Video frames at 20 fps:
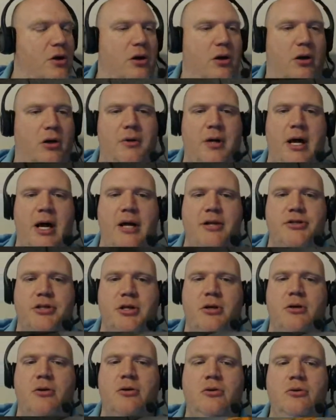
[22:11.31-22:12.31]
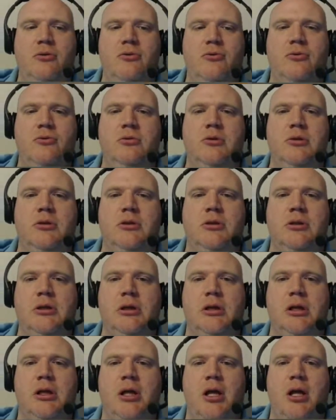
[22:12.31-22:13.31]
All right, so
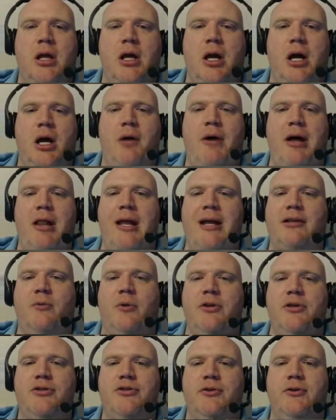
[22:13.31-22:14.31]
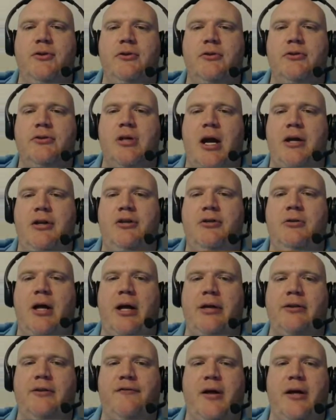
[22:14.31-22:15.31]
I like the way this looks. I do
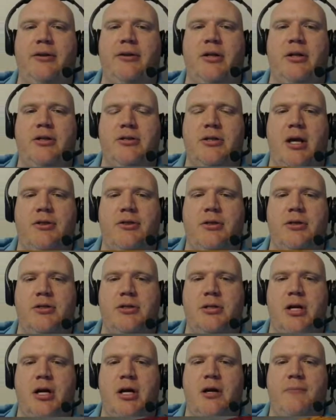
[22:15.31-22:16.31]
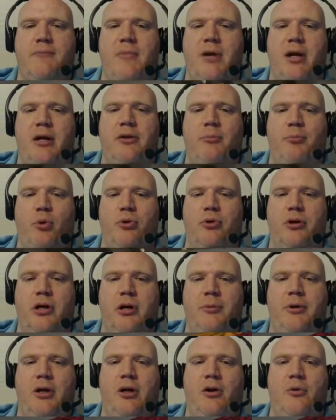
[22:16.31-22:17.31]
like the fact that it's got this the border
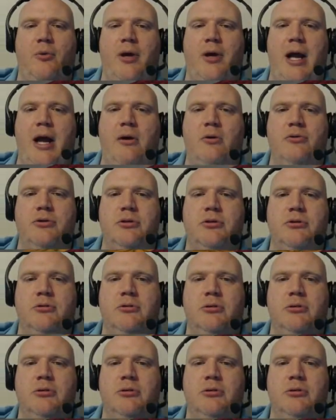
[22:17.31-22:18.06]
coming all the way out.